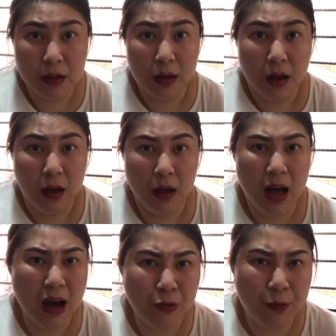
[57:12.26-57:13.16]

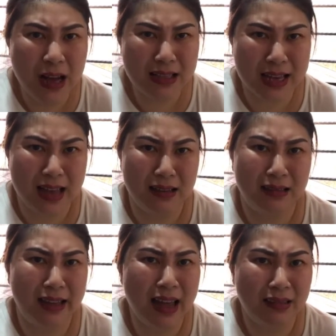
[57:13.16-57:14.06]
How fast
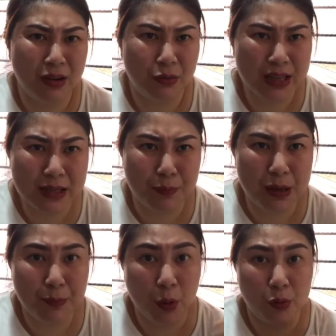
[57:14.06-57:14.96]
can get the
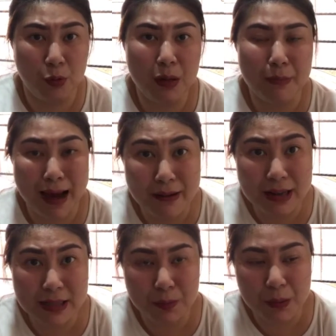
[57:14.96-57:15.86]
recipe book? You mean my
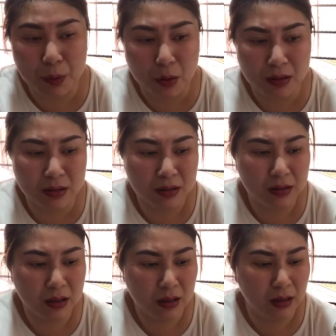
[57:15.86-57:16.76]
recipe book?
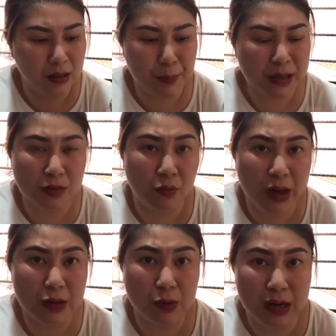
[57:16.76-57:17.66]
Depends on
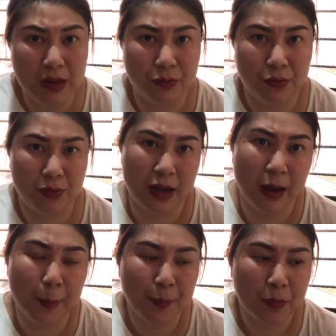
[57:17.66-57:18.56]
where you live. Yeah.